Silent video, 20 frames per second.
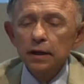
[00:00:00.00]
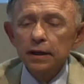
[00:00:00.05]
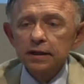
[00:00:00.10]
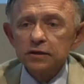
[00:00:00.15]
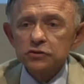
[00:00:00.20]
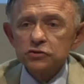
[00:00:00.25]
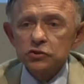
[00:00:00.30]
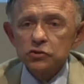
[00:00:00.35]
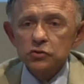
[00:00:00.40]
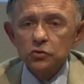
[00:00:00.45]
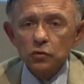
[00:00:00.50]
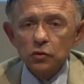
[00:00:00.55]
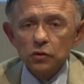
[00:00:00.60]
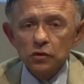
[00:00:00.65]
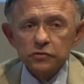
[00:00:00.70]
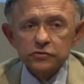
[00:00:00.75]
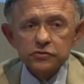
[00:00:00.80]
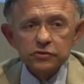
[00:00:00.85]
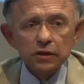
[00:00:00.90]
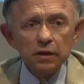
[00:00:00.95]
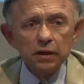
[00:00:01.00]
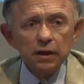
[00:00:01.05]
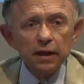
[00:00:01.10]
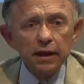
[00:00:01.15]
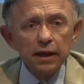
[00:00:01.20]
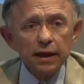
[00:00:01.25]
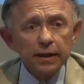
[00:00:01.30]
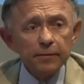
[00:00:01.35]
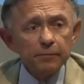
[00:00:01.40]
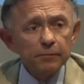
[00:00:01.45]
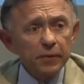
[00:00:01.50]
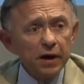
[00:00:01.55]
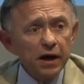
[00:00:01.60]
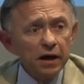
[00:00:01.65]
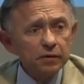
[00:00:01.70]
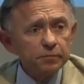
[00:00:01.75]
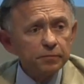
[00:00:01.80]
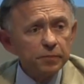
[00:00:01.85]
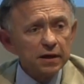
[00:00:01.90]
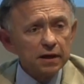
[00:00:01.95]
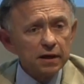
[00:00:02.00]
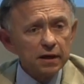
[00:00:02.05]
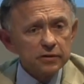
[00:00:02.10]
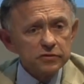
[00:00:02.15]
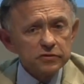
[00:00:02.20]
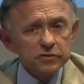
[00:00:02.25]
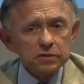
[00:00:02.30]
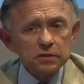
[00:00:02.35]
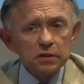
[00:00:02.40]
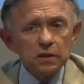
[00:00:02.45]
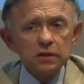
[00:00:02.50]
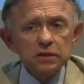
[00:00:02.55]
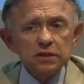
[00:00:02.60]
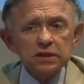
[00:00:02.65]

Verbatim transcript: in schools, in part because